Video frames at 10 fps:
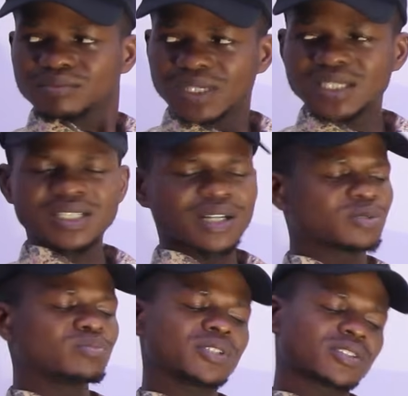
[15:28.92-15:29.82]
By the time
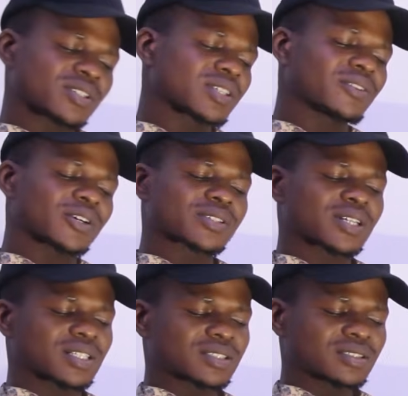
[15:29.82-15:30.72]
you meet yourself
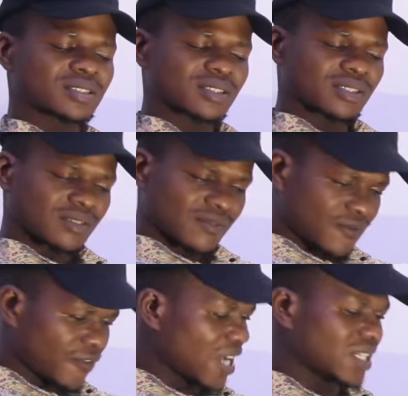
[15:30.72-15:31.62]
outside,
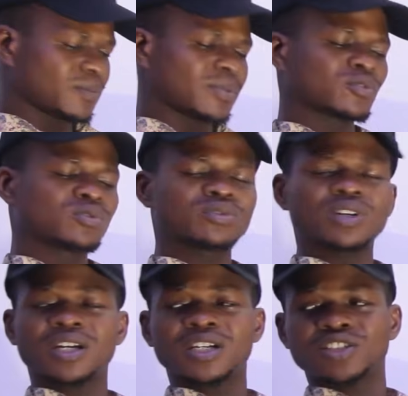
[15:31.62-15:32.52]
find a,
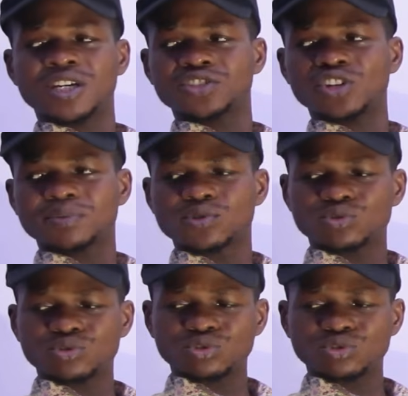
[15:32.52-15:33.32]
a, a job to do.